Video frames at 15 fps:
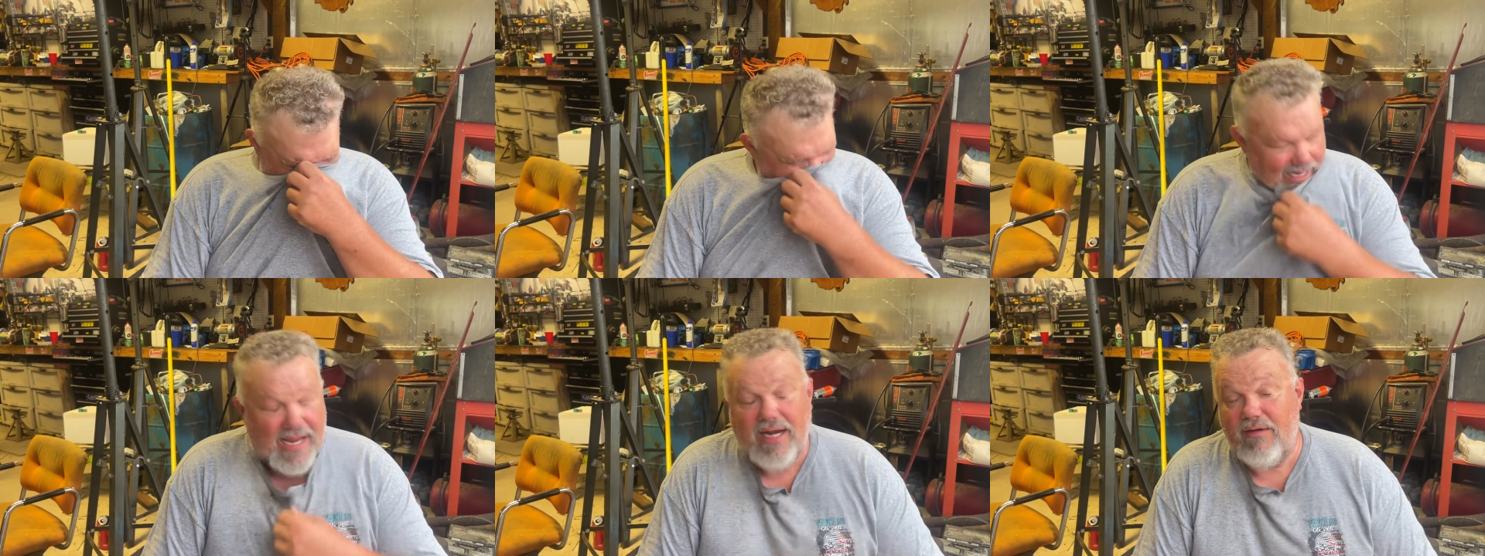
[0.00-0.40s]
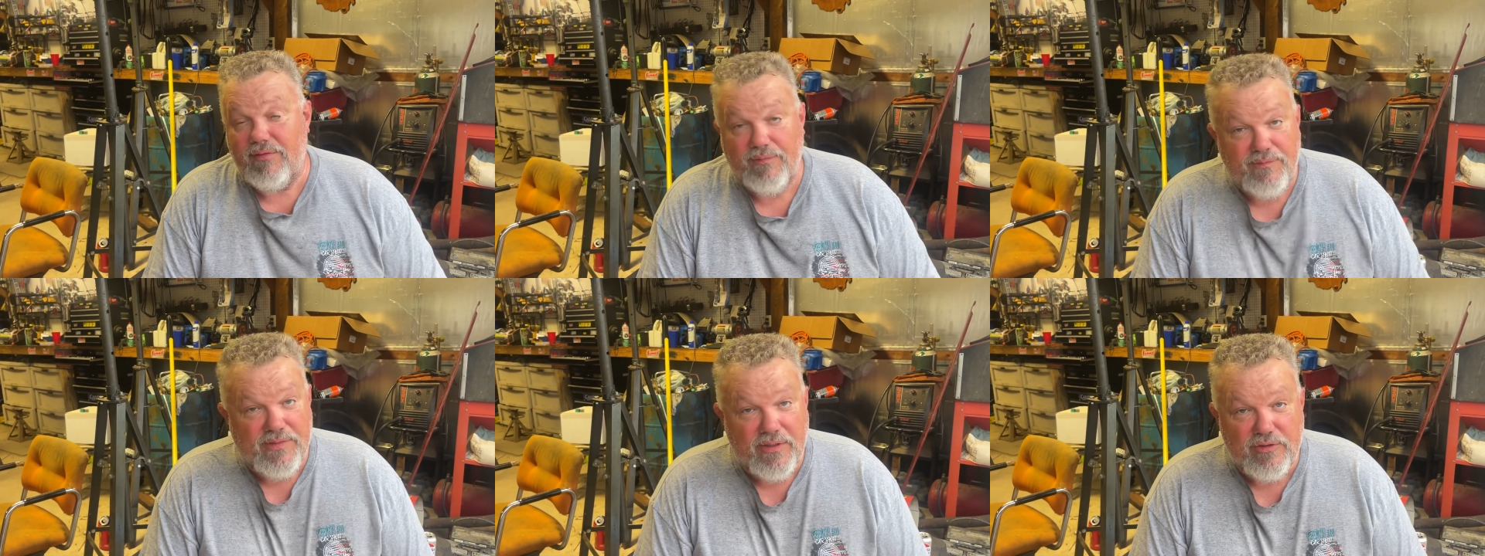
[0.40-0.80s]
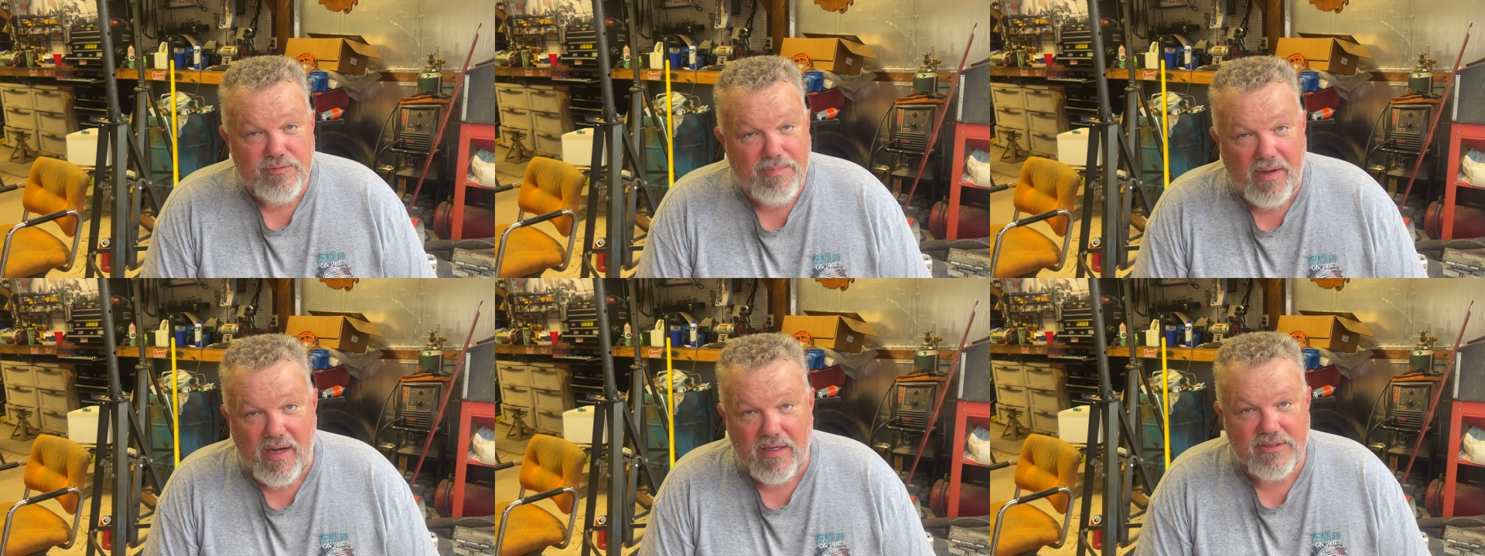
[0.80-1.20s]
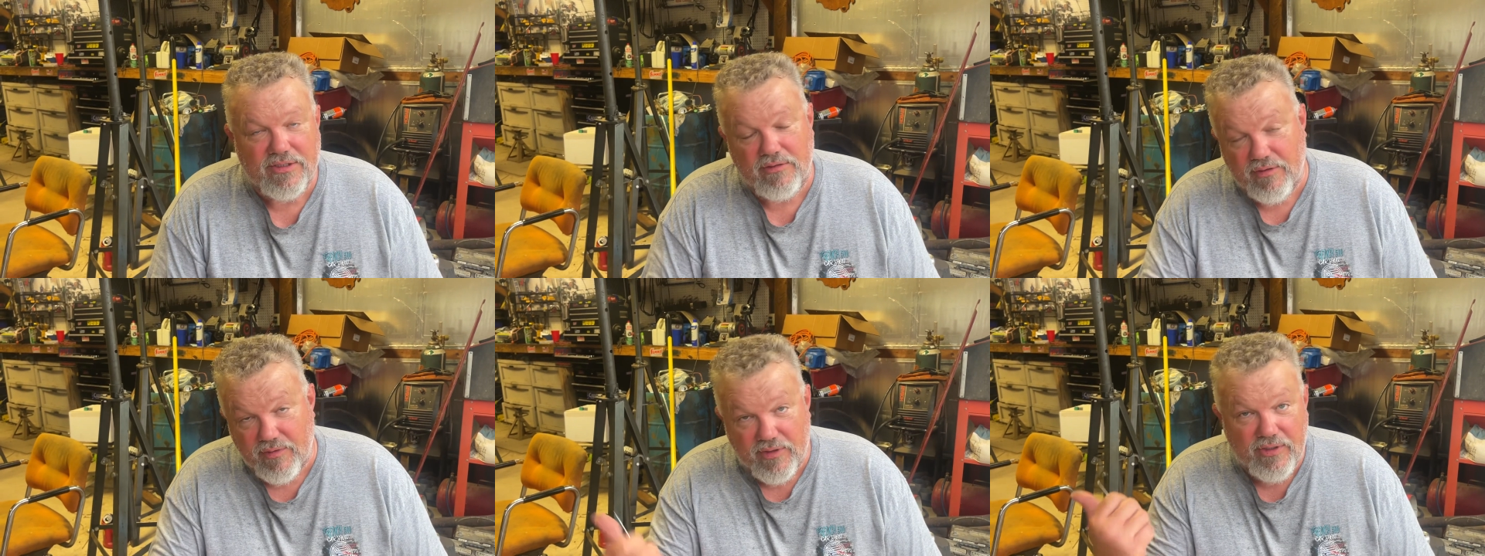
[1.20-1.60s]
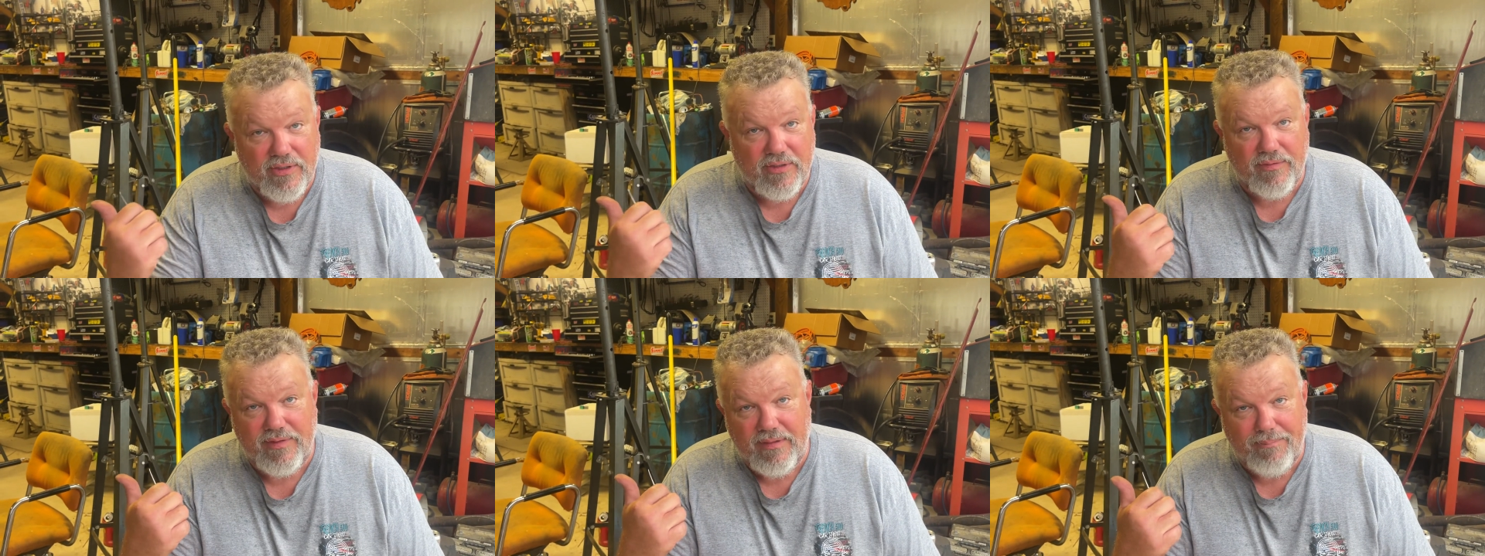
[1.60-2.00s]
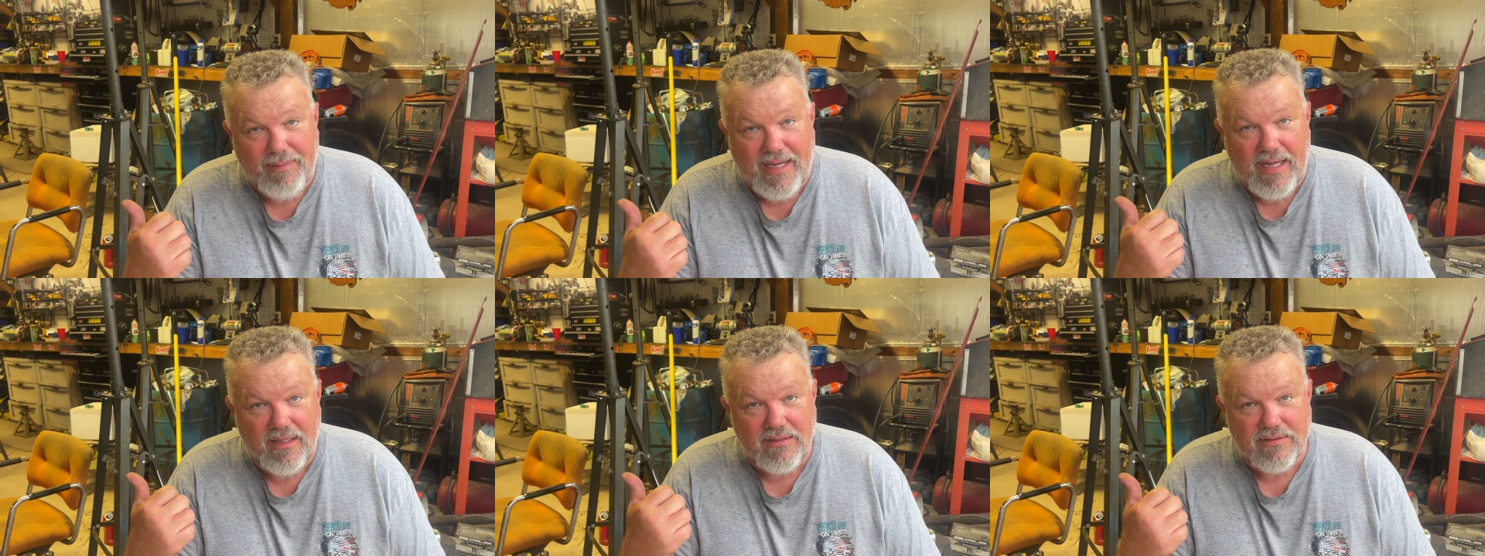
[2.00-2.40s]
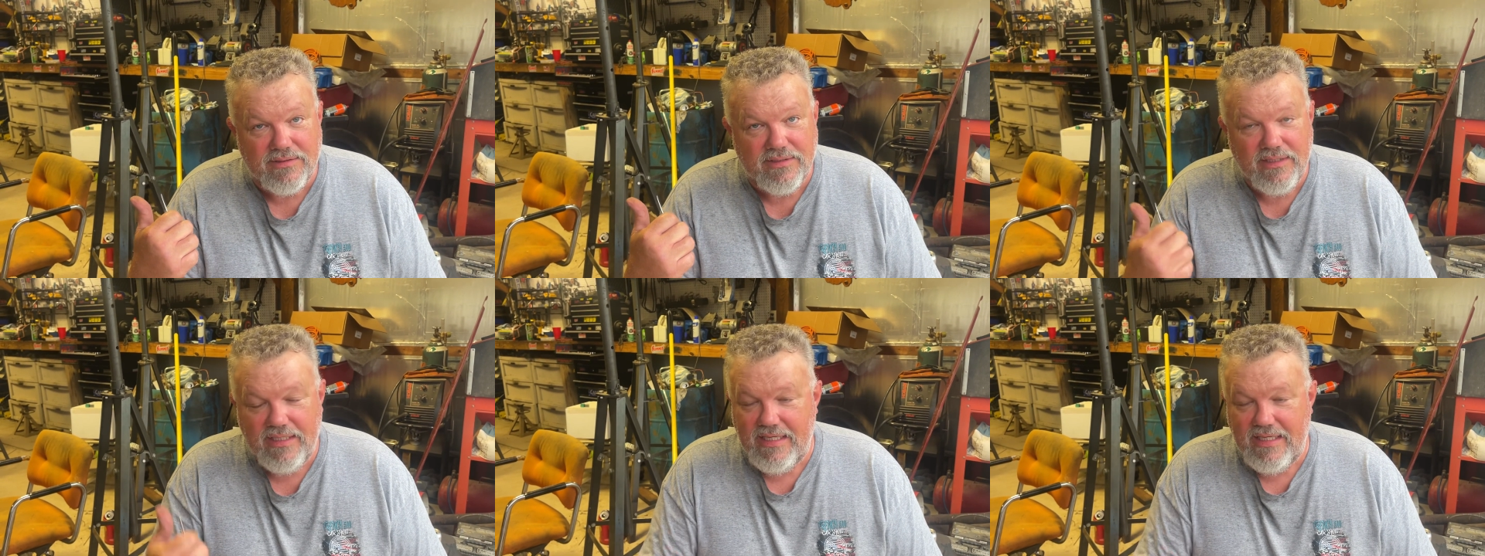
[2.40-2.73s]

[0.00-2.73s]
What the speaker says: out of the fuse box under the hood of the Impalas